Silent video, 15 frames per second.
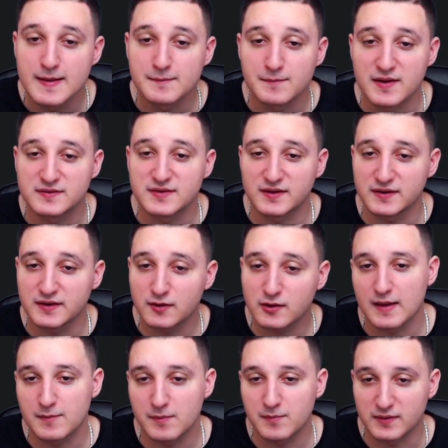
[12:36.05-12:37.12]
by its technical
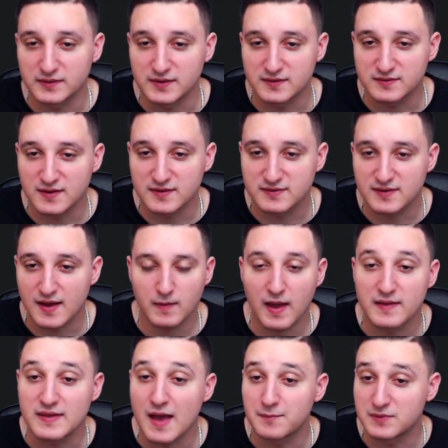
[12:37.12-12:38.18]
capabilities, its
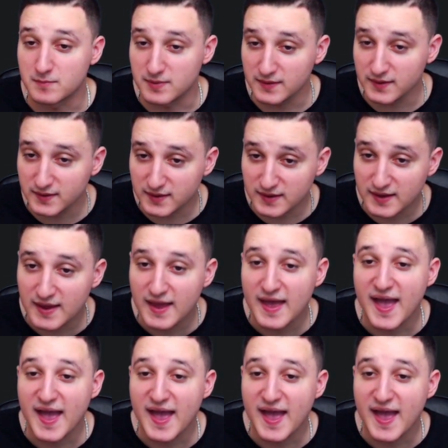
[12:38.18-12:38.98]
adaptability,